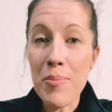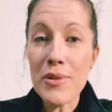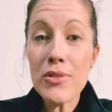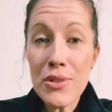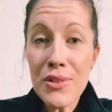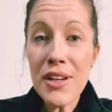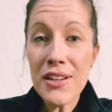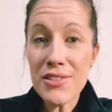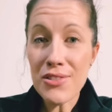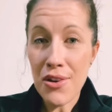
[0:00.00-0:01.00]
But do let
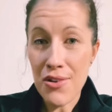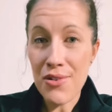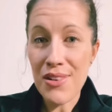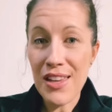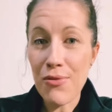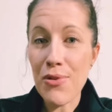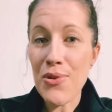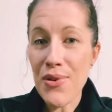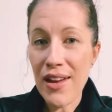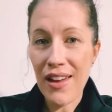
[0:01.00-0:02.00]
us know if you
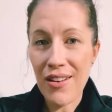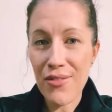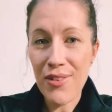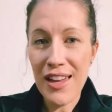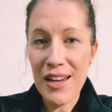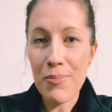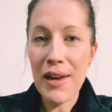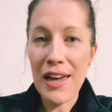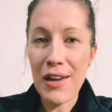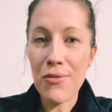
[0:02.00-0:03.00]
have any
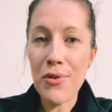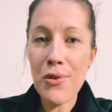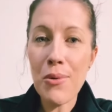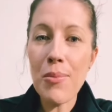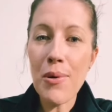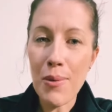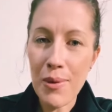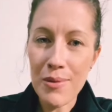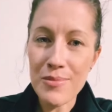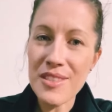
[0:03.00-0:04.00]
behavioral
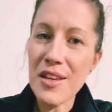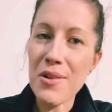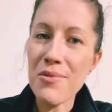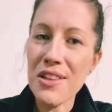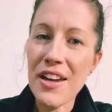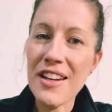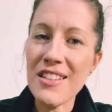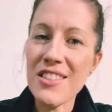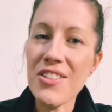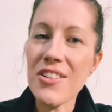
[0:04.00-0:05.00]
problems that are relating
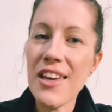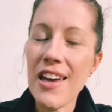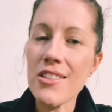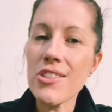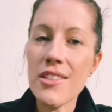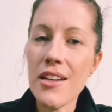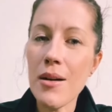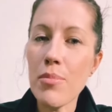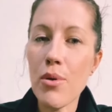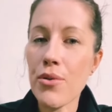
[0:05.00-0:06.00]
to your cage
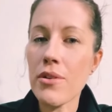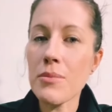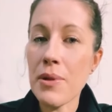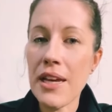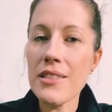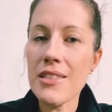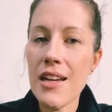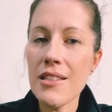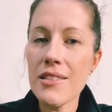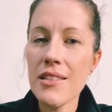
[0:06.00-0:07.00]
setup or those play
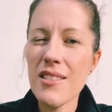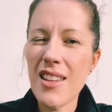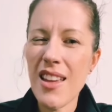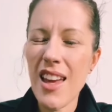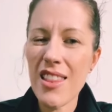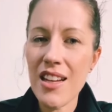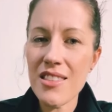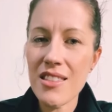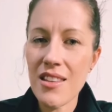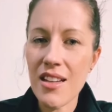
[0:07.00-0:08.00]
stands, and let's
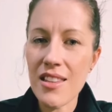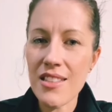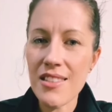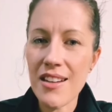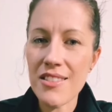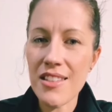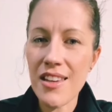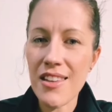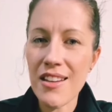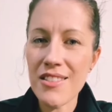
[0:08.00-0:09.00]
nut this out
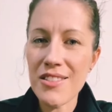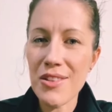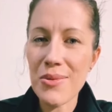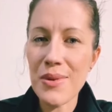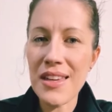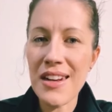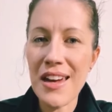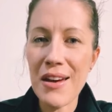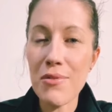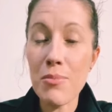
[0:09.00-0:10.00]
together so that we can
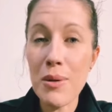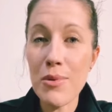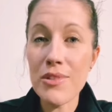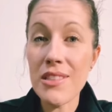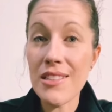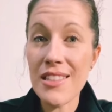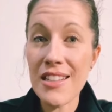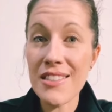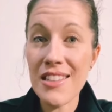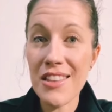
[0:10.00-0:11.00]
have a bit more
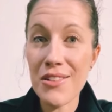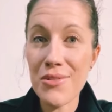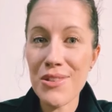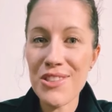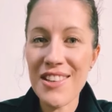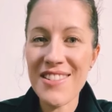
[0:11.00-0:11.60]
success in the future.